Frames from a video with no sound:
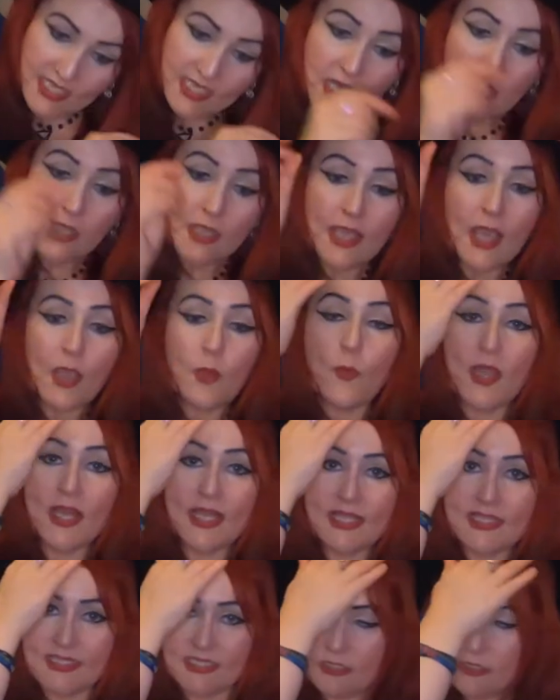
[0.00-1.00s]
then I went
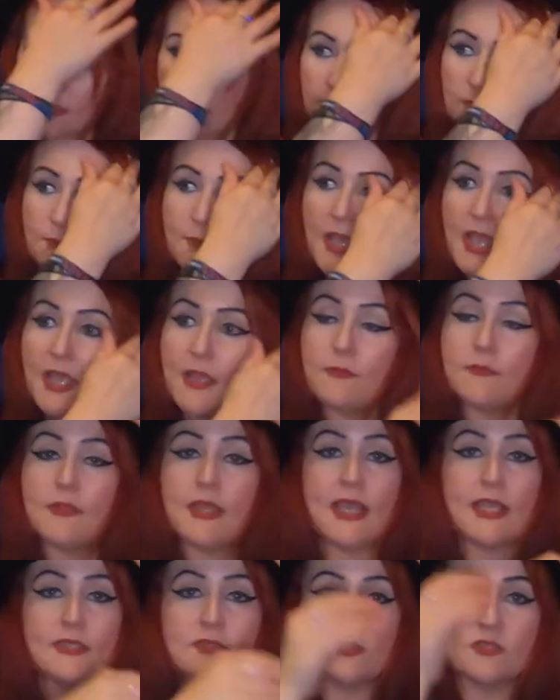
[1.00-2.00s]
into
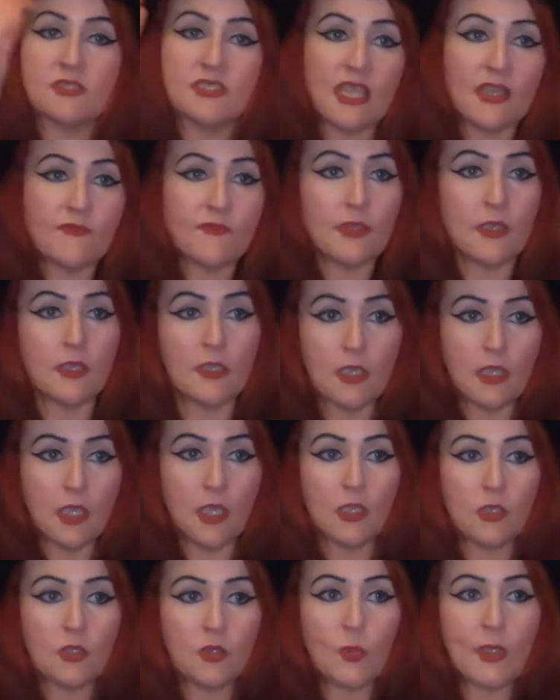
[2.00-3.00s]
Poundland just to have
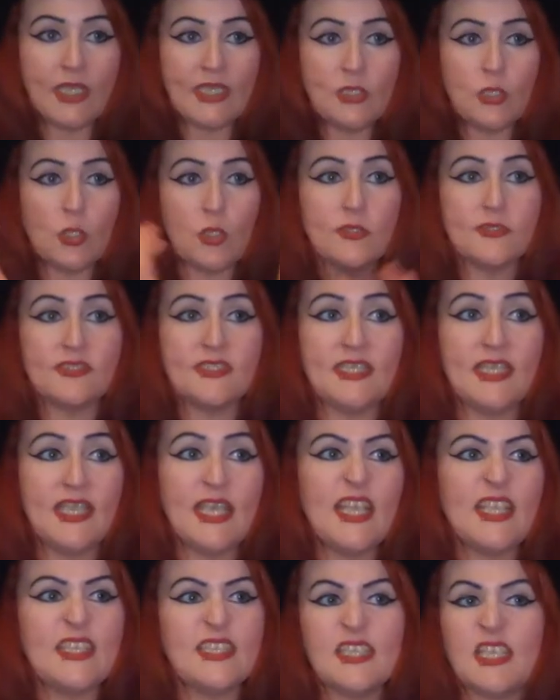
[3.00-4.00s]
a quick nosy
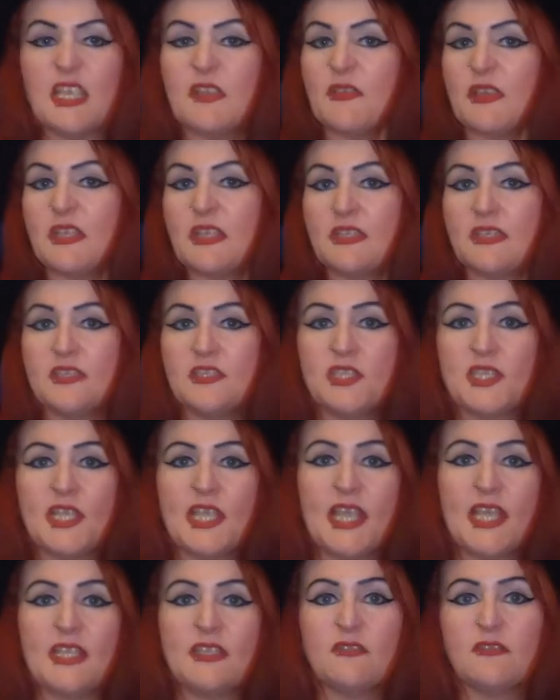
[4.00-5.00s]
in, see if anything
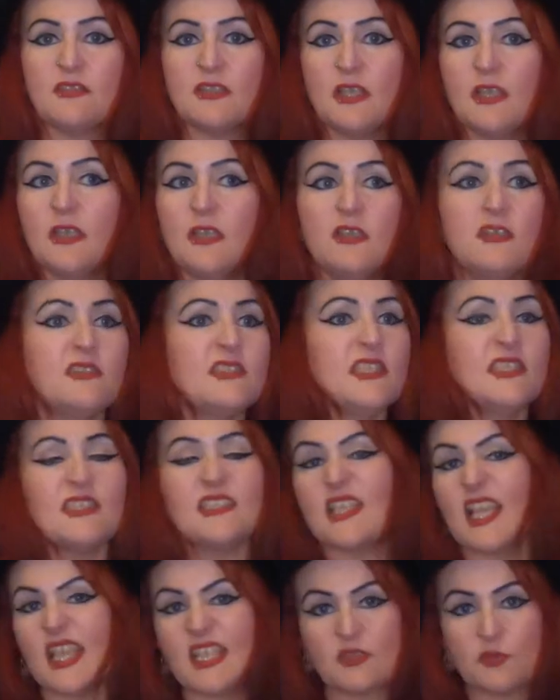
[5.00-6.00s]
changed
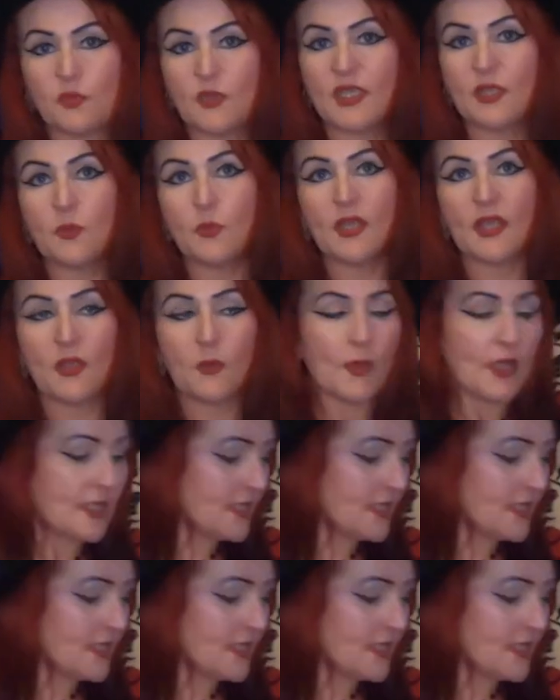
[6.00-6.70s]
since last week when I